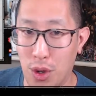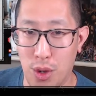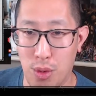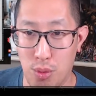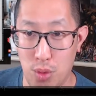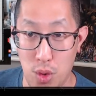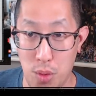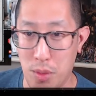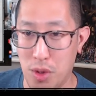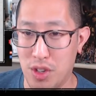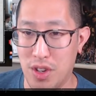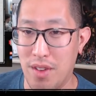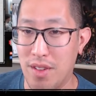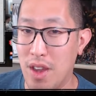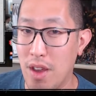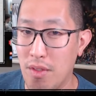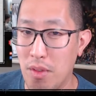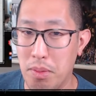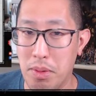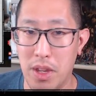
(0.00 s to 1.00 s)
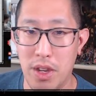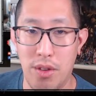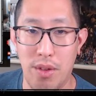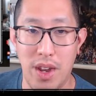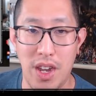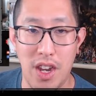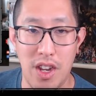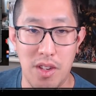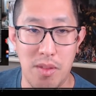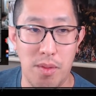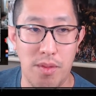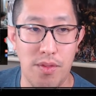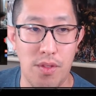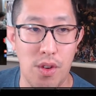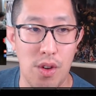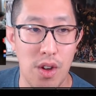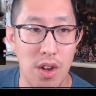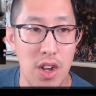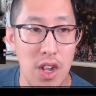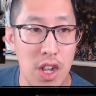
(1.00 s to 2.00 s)
rumors. I've never played Grey Knights
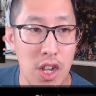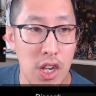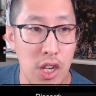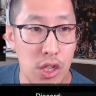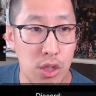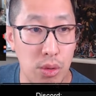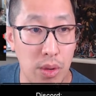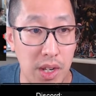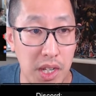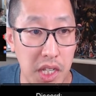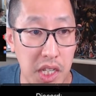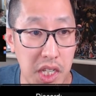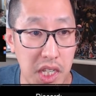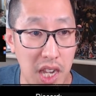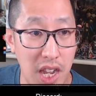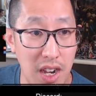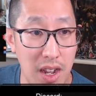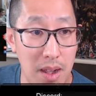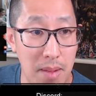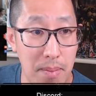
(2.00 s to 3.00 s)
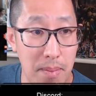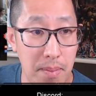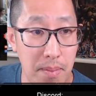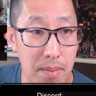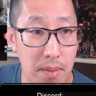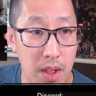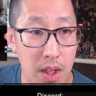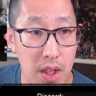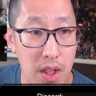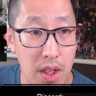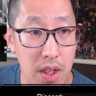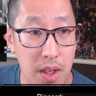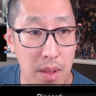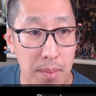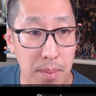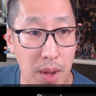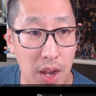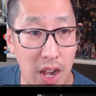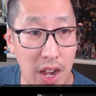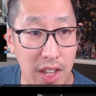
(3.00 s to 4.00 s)
before, so I set up
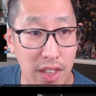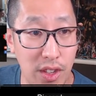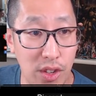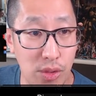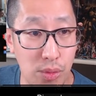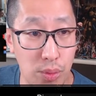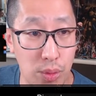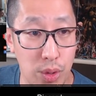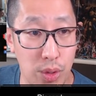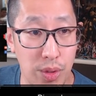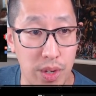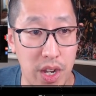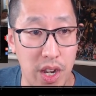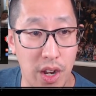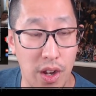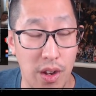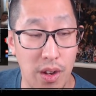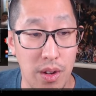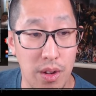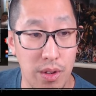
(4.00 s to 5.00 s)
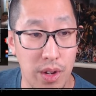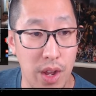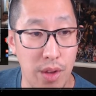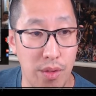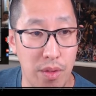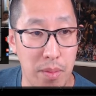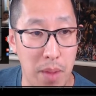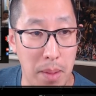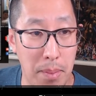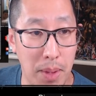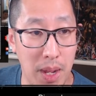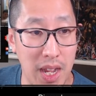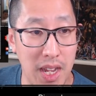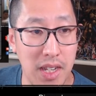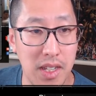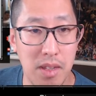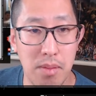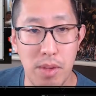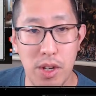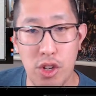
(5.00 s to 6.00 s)
behind this rune here. Okay, with my
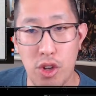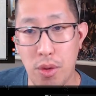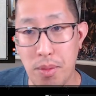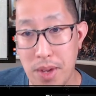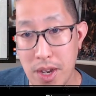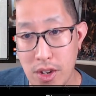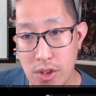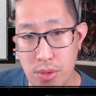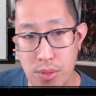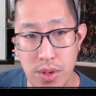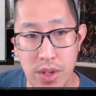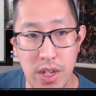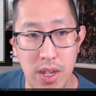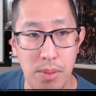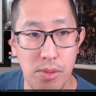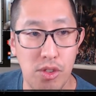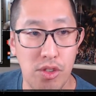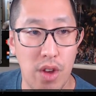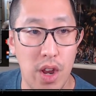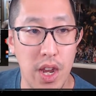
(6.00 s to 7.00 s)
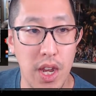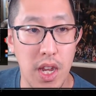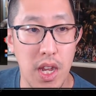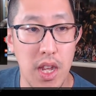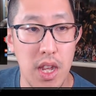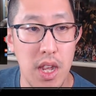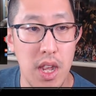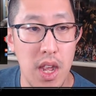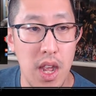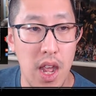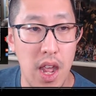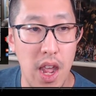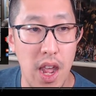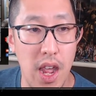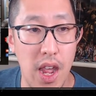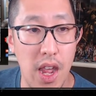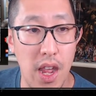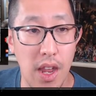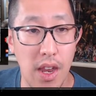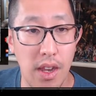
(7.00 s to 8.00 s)
bikes, my Terminators were in deep strike,
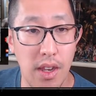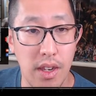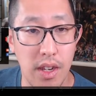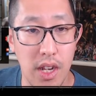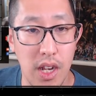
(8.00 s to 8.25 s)
and